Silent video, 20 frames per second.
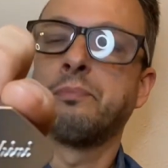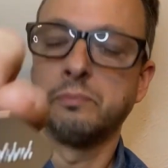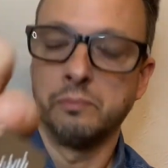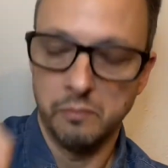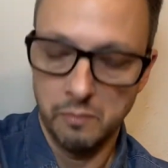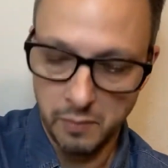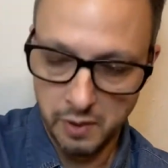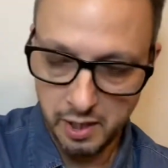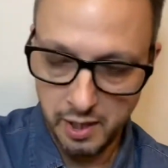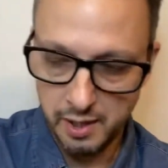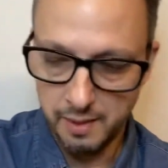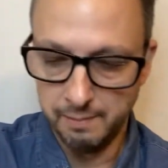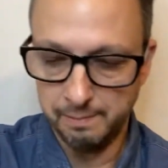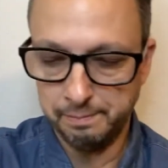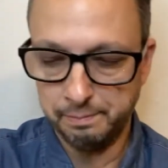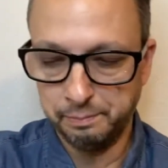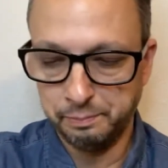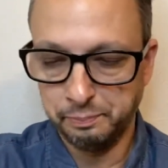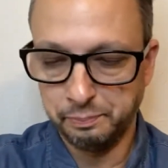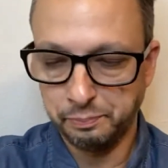okay.
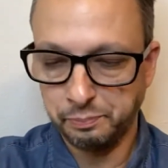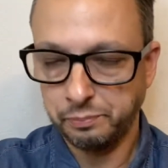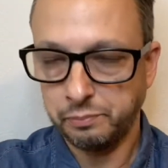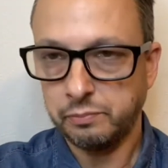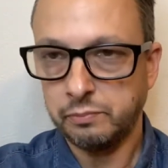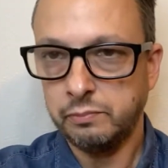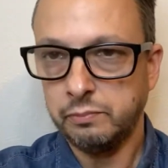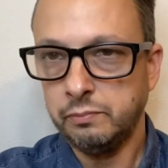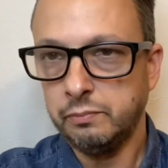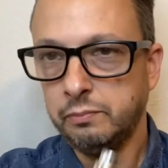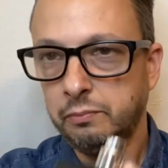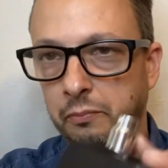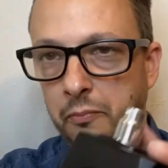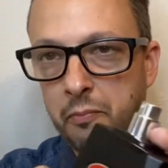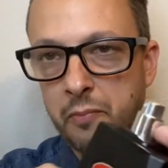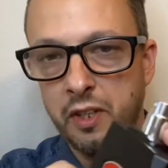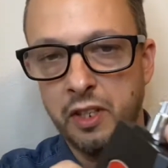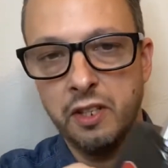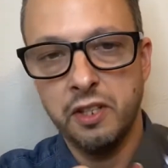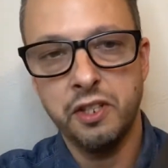
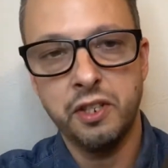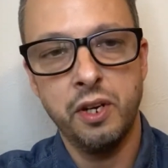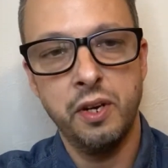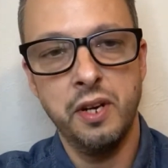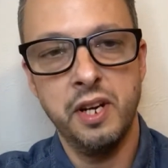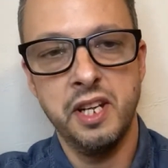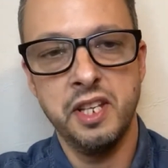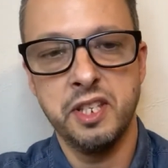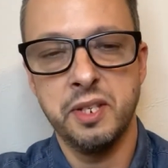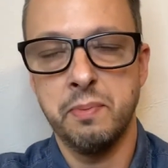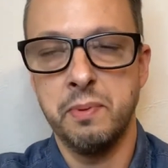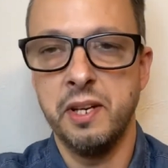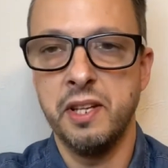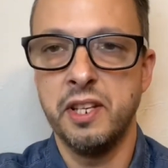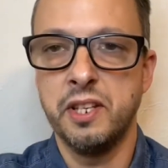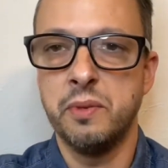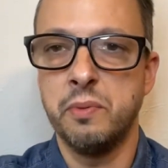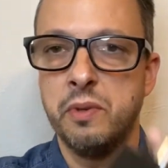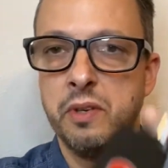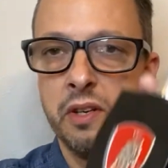Let's go ahead and spray
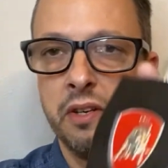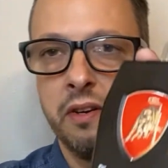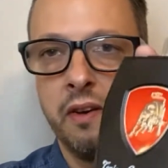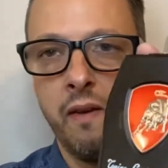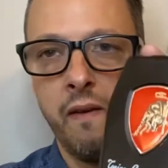this one.